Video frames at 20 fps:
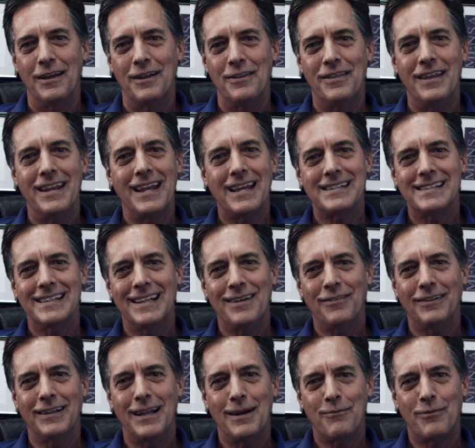The next
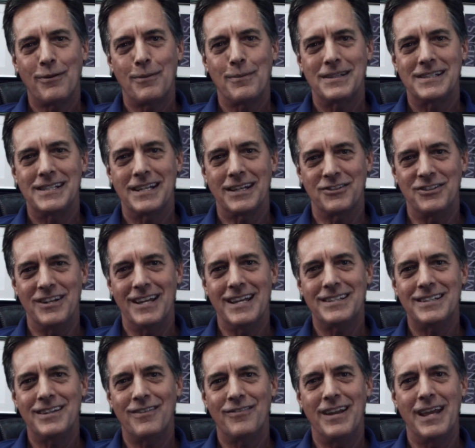level up from a
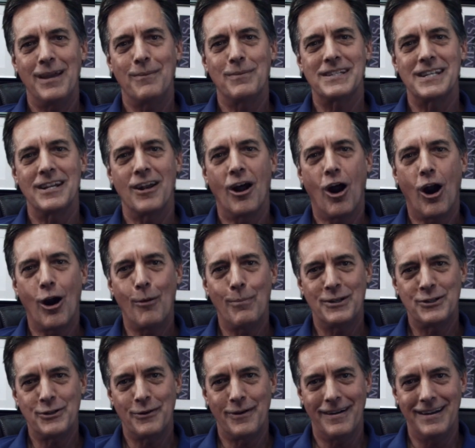suggestive name is an
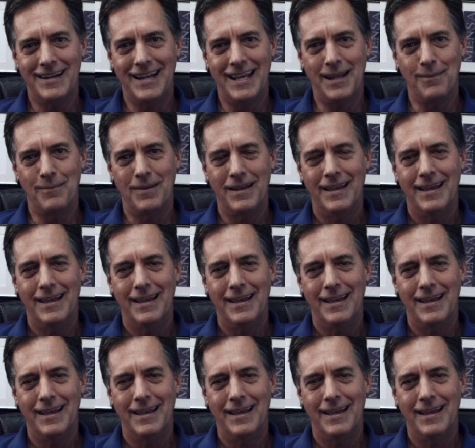arbitrary name.